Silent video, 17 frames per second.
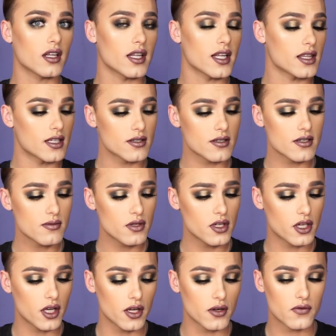Like, this is really
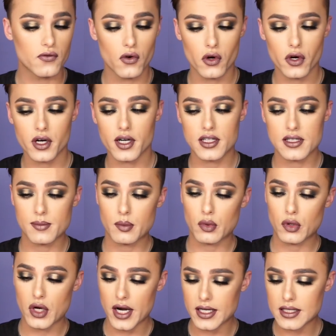good for its
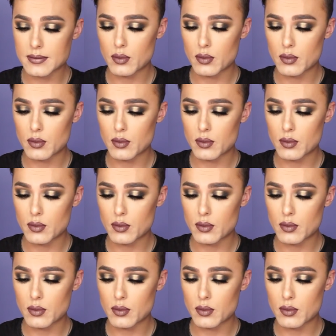price